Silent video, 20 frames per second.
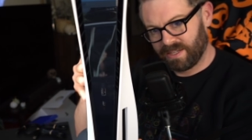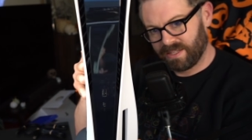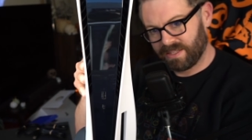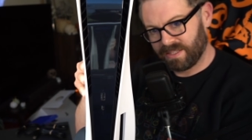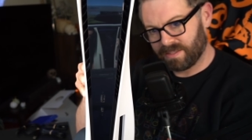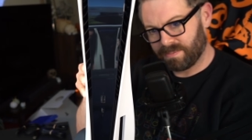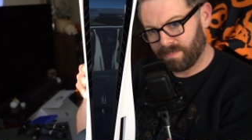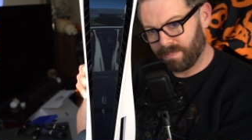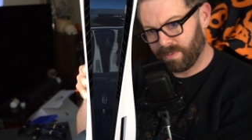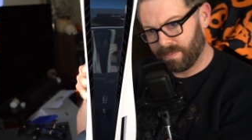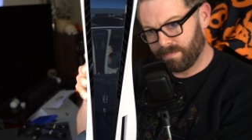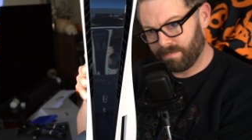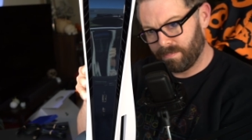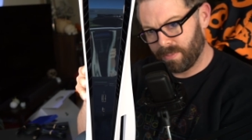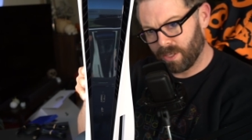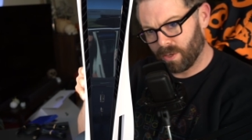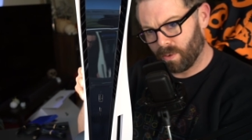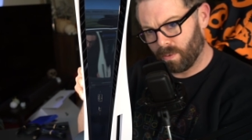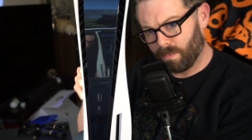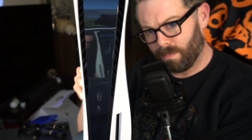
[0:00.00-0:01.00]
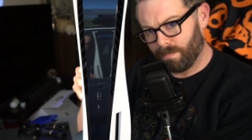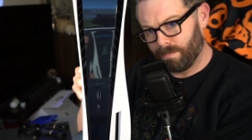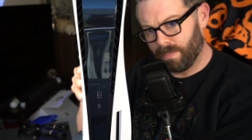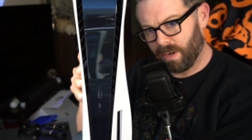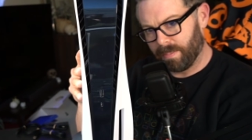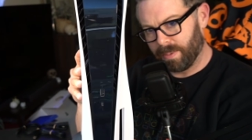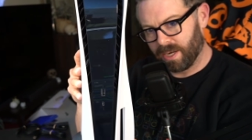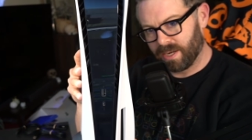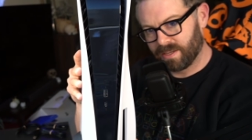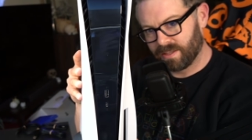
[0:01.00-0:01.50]
This big, big old
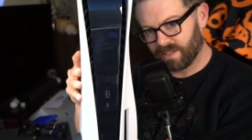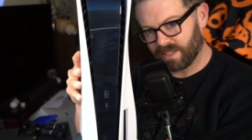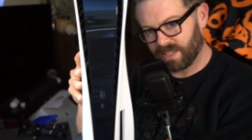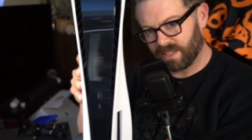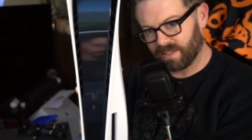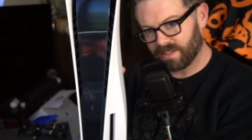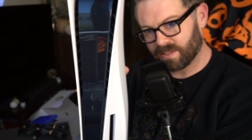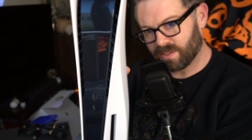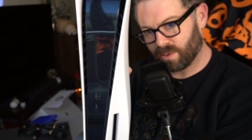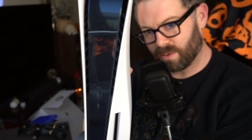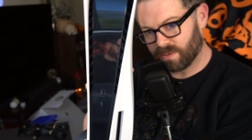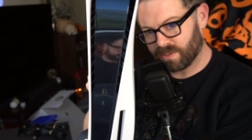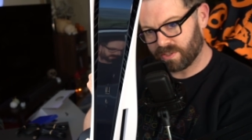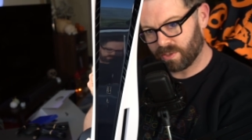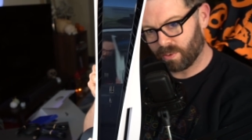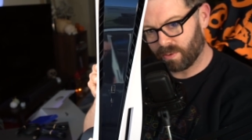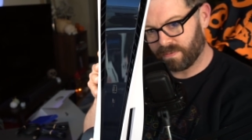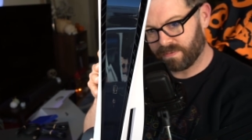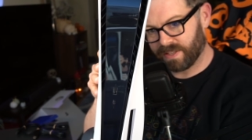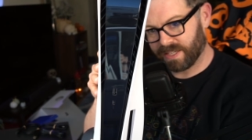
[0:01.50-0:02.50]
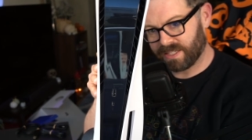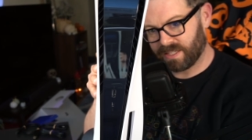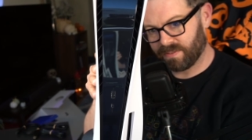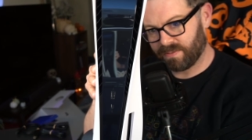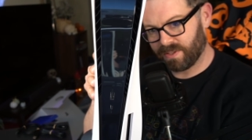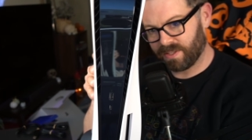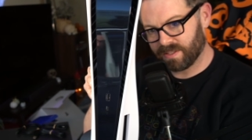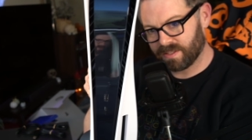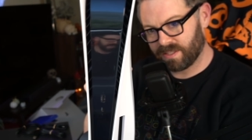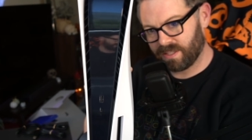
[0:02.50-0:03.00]
baby. Looky, so, so reflective.
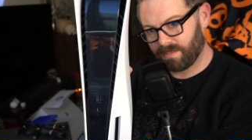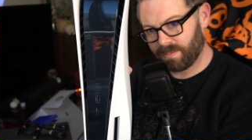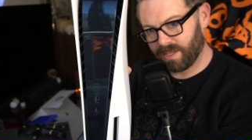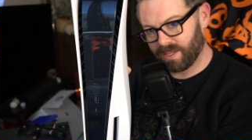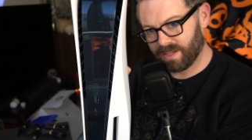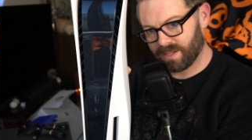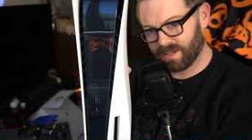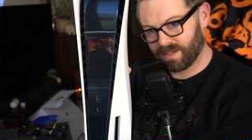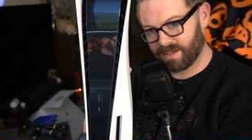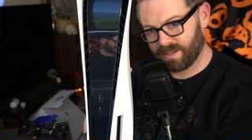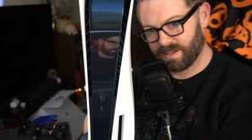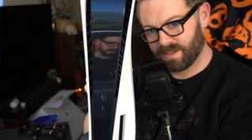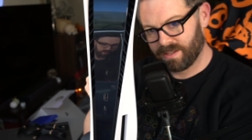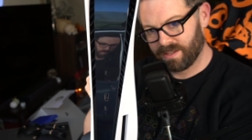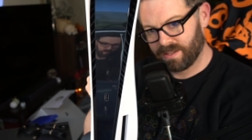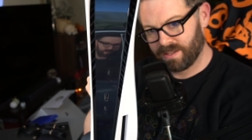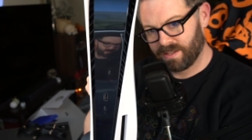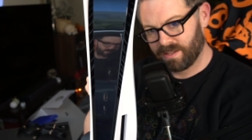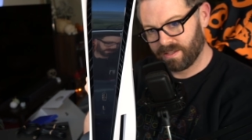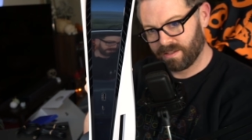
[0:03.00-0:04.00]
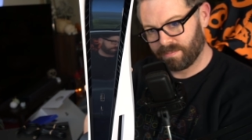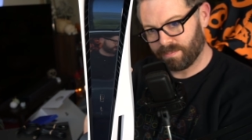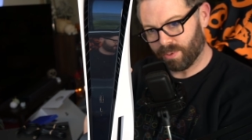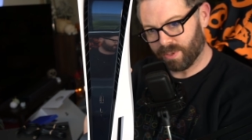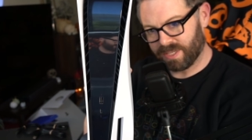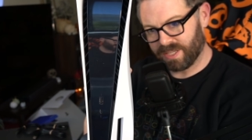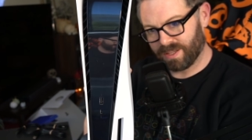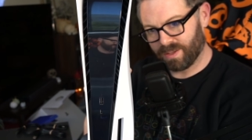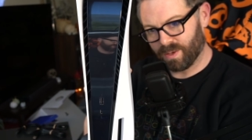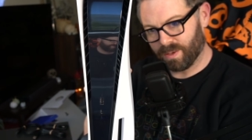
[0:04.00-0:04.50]
You can see me in it.
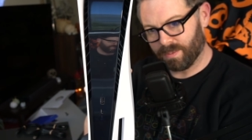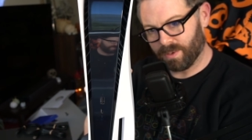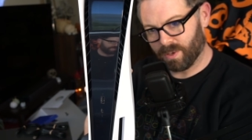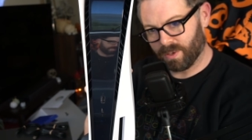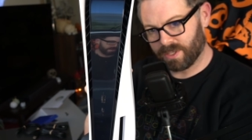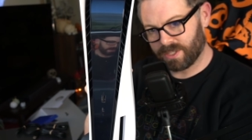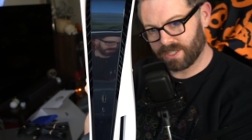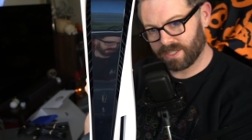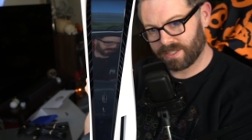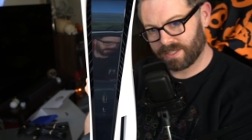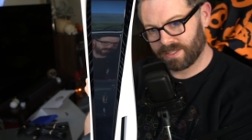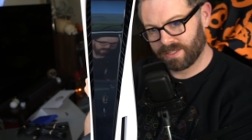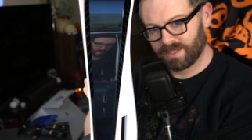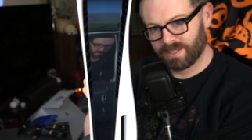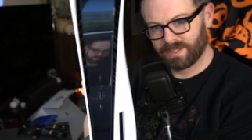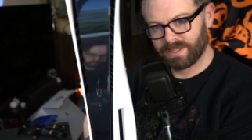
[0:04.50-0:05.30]
Portillo, I'm gorgeous.